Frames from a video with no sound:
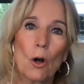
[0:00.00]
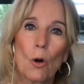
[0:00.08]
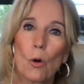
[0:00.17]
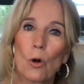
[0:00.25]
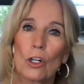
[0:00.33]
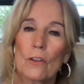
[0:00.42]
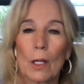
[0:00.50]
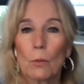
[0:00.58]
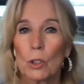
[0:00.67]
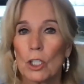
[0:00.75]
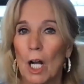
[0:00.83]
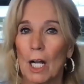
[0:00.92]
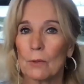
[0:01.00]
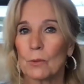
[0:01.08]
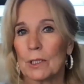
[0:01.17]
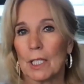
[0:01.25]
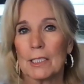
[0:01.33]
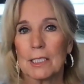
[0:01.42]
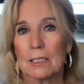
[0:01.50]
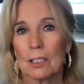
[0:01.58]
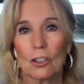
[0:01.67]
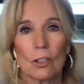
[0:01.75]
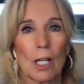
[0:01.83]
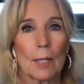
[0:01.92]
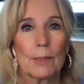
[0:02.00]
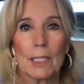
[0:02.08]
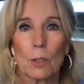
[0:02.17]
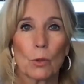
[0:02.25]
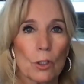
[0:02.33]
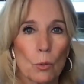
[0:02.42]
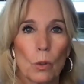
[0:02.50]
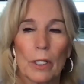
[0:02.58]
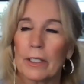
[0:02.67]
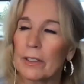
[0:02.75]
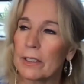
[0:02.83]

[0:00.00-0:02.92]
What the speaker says: or they were high when they did the crime and they weren't aware,